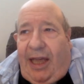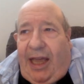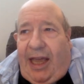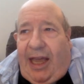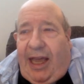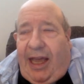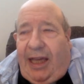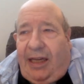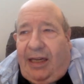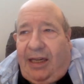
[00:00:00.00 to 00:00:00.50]

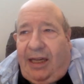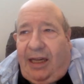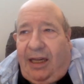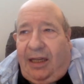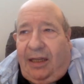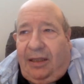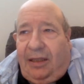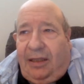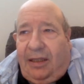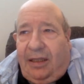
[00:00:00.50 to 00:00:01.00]
And
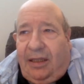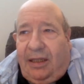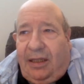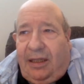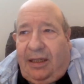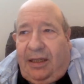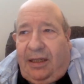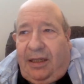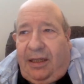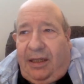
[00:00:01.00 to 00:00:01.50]

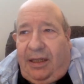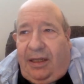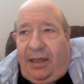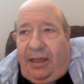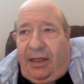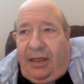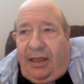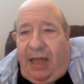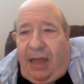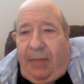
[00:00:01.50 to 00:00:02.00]

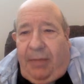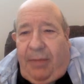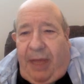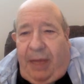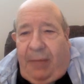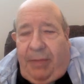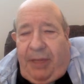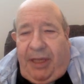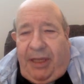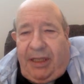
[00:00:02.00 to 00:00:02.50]
that
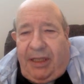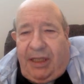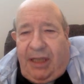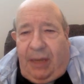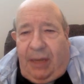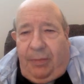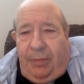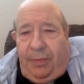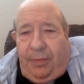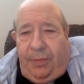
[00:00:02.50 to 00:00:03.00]
may be
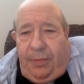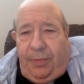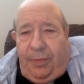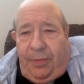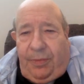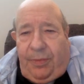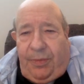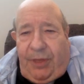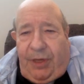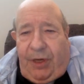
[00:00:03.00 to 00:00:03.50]
some,
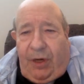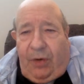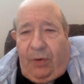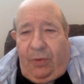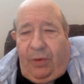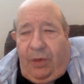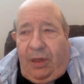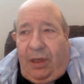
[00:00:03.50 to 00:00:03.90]
the